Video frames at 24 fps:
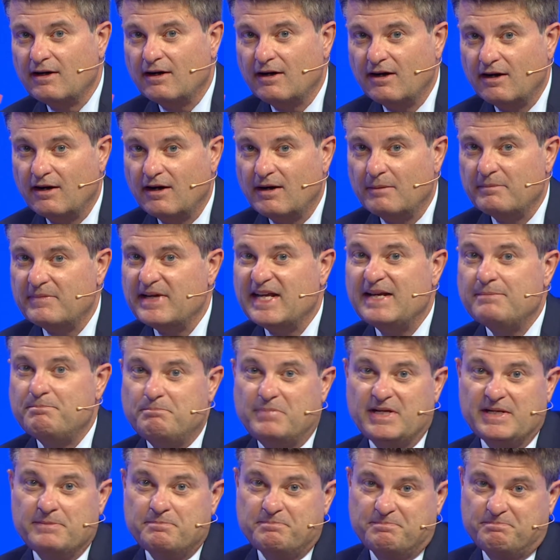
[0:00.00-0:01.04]

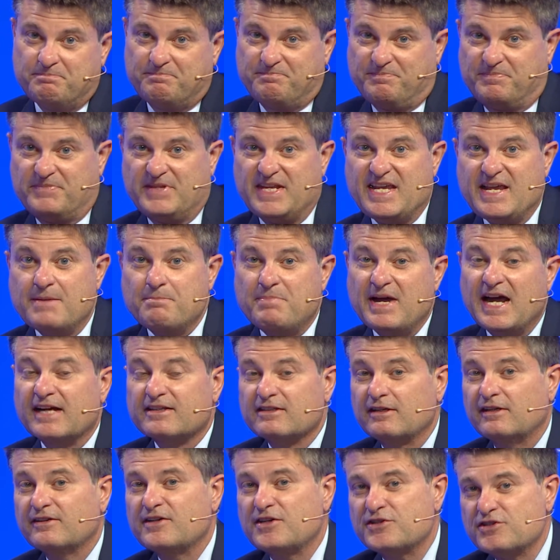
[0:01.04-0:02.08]
But the
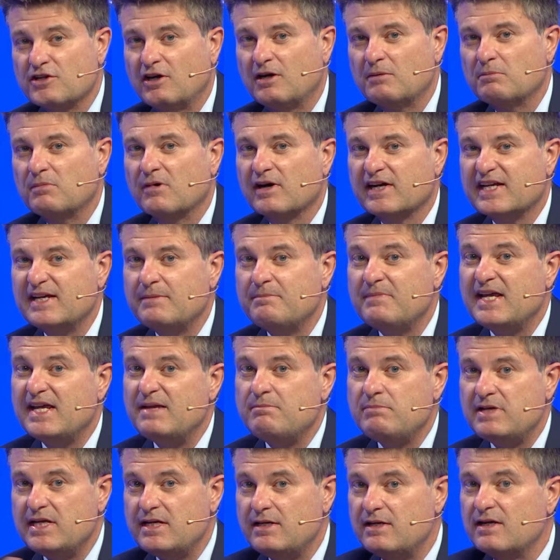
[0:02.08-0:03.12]
impact on the job market may
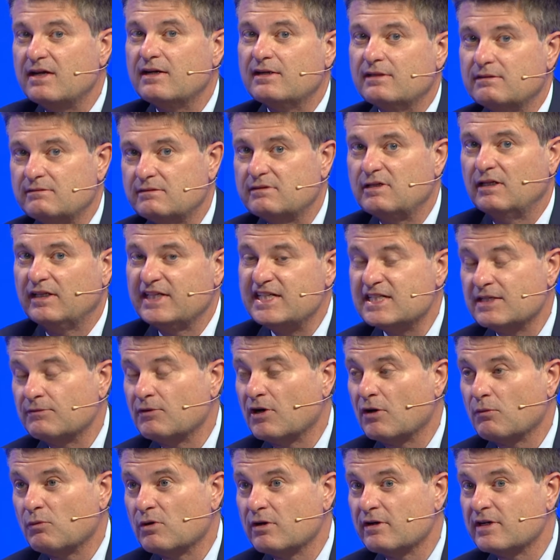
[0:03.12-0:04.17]
be the least of
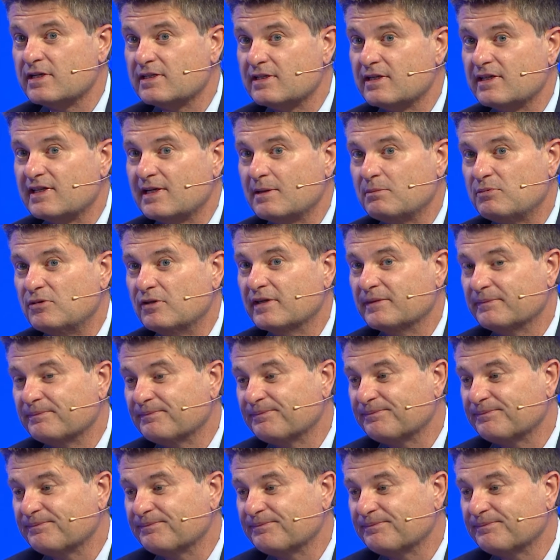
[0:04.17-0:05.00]
our worries at that point.